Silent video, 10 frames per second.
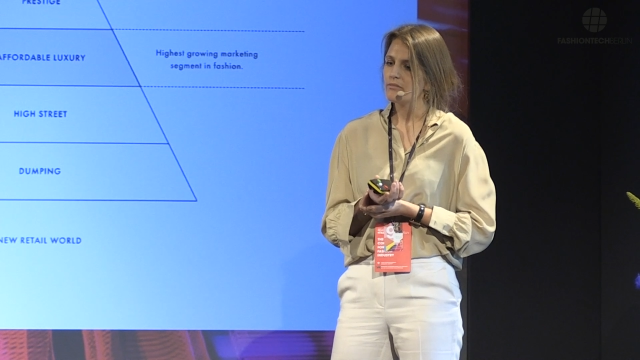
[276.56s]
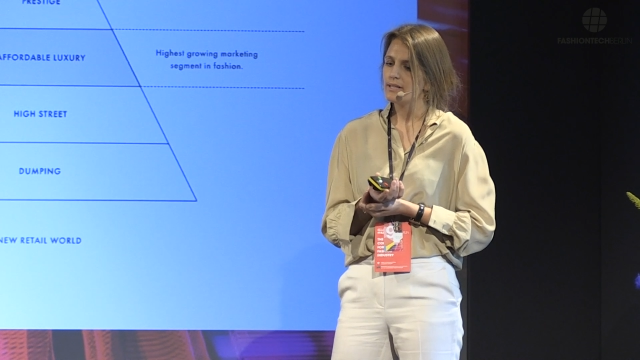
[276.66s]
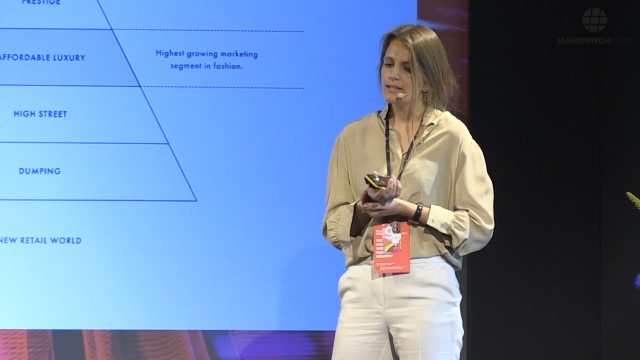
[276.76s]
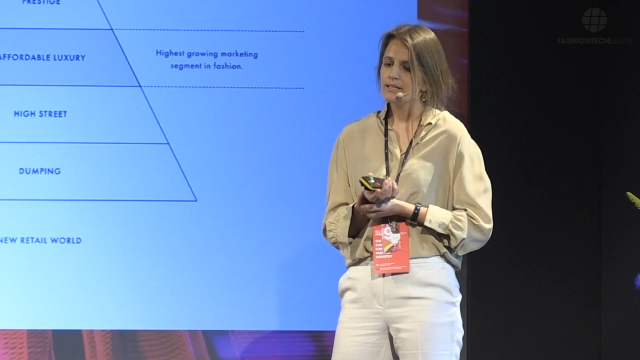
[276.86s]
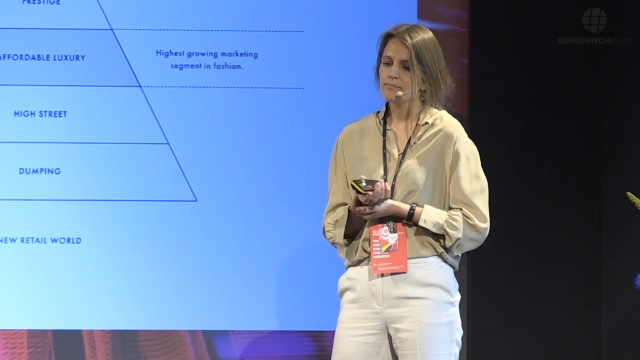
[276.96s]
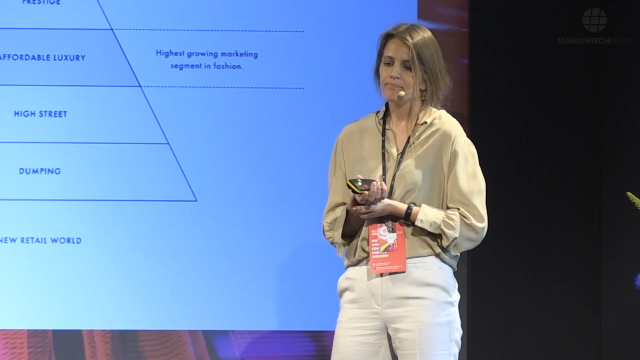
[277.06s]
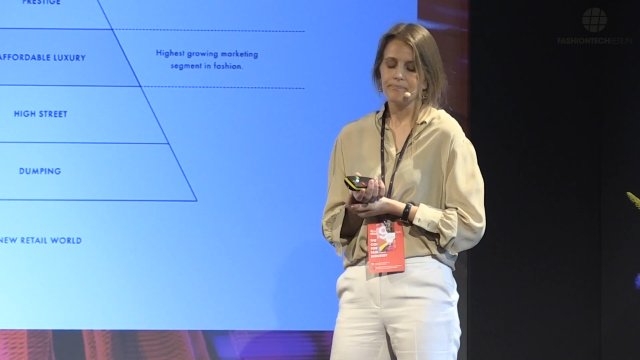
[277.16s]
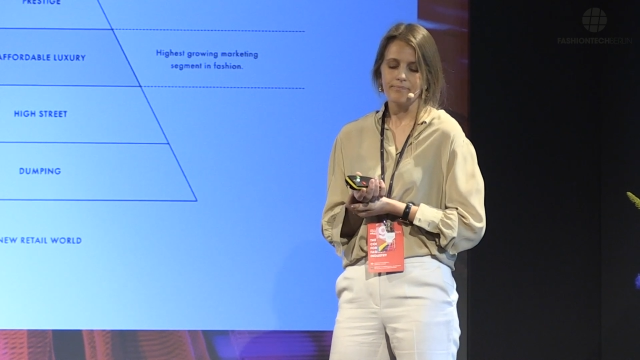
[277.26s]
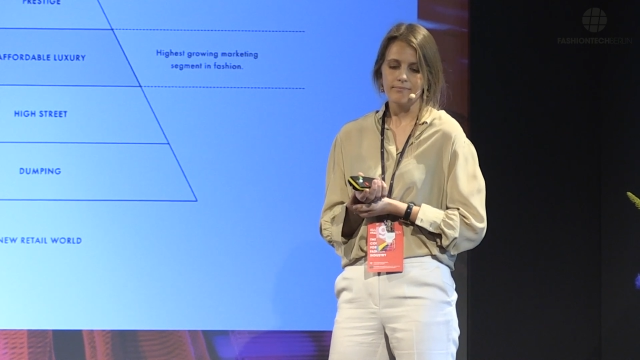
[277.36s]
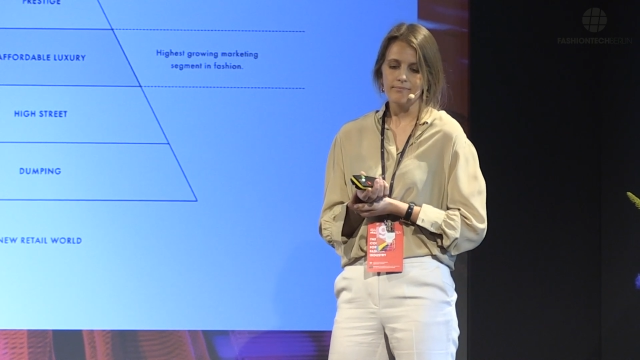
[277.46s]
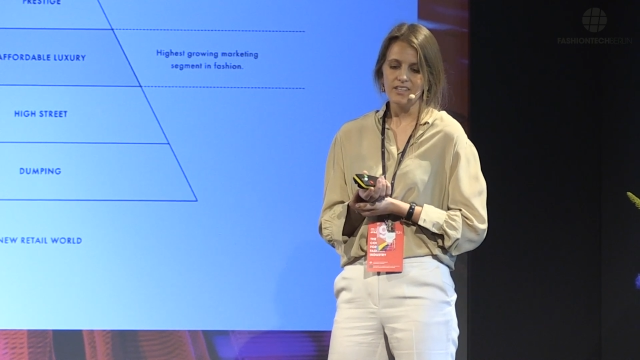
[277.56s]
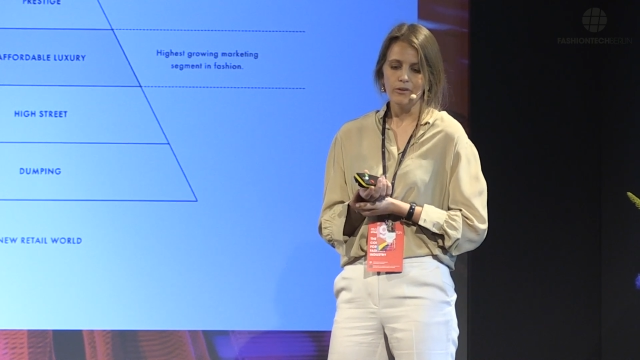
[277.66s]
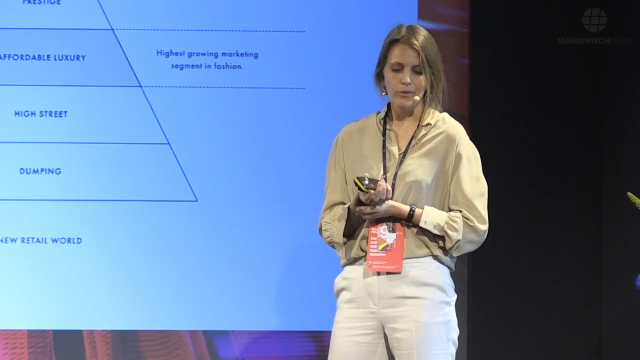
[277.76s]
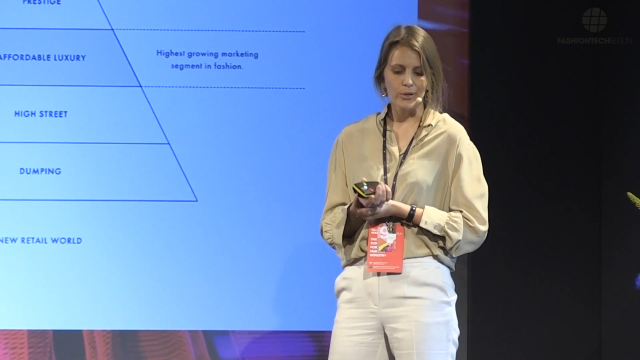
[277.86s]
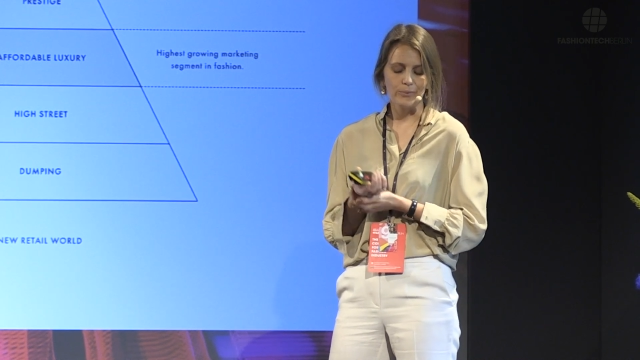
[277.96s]
really
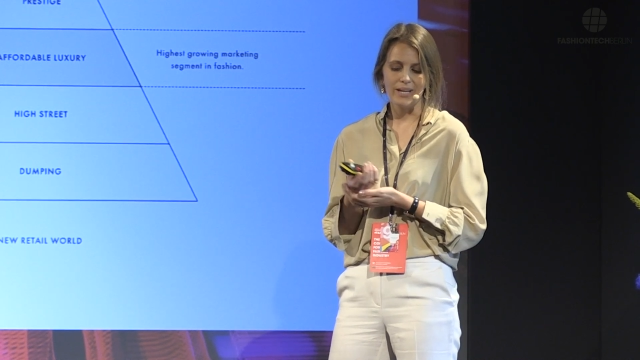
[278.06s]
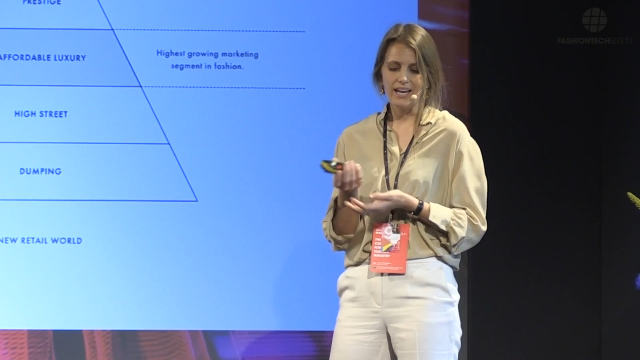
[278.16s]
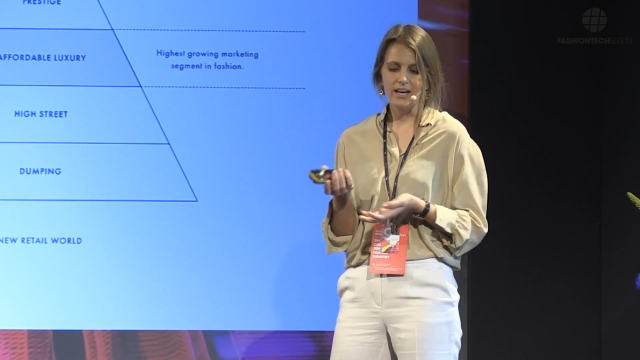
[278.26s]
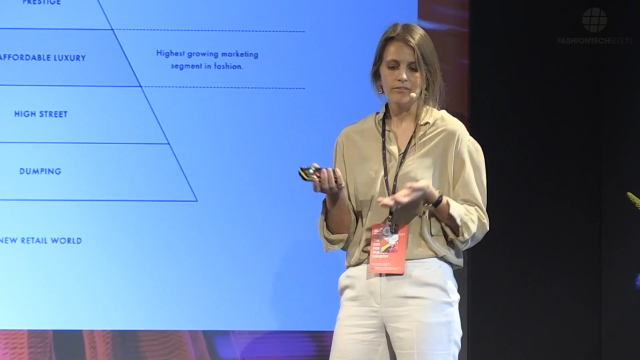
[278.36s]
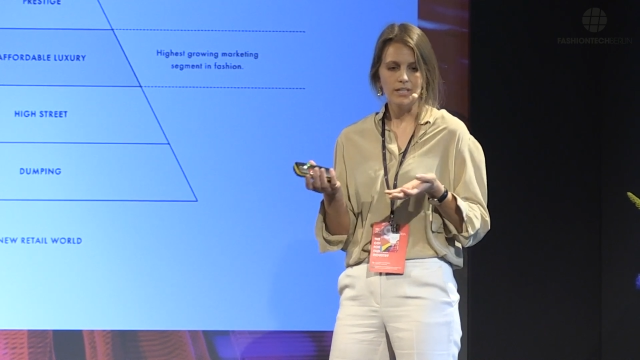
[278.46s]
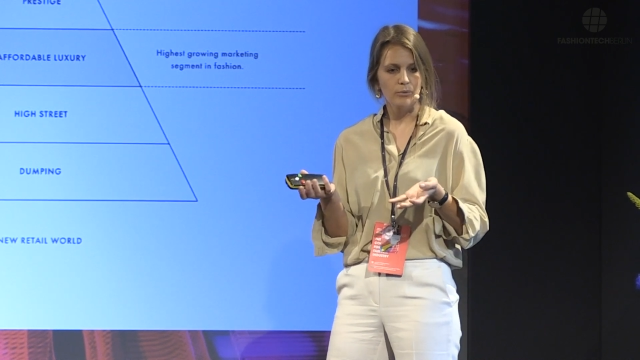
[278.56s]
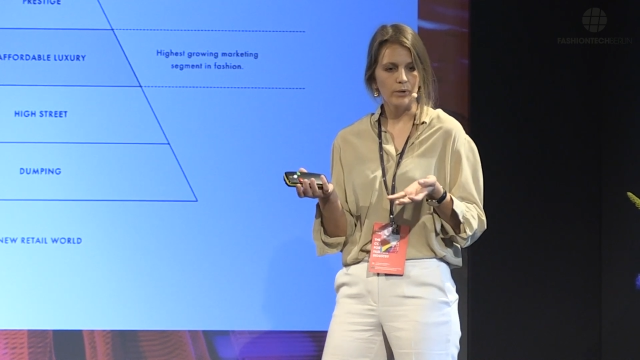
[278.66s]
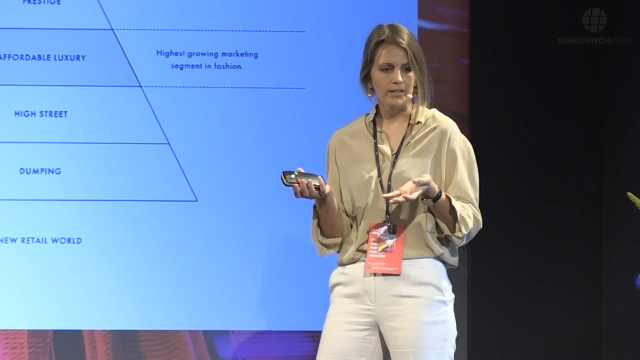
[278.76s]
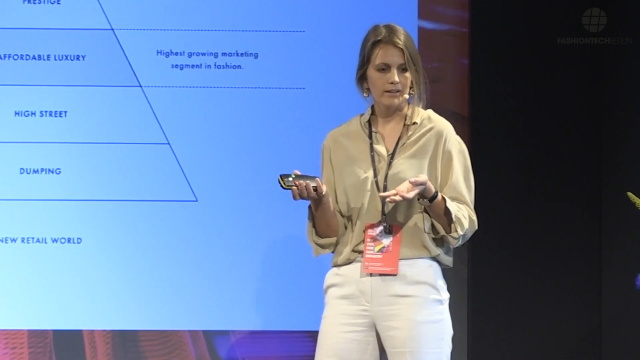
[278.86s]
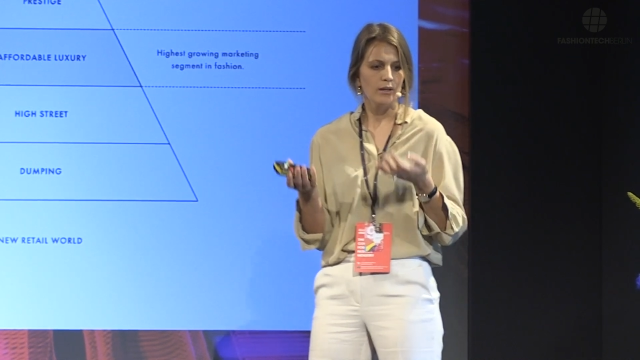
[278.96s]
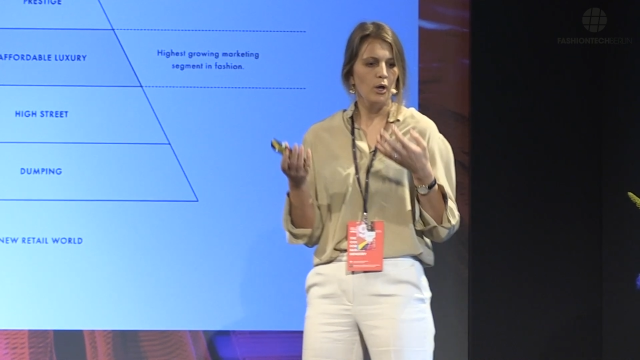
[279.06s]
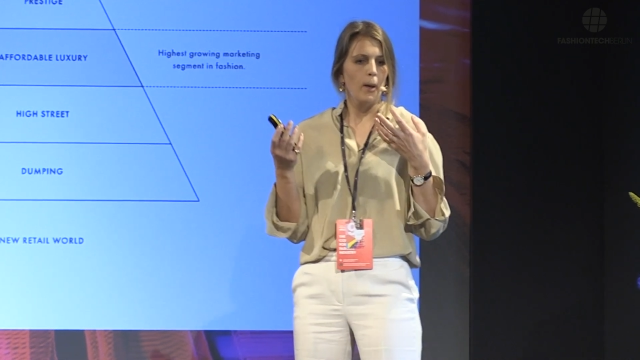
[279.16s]
thought, okay, I really want to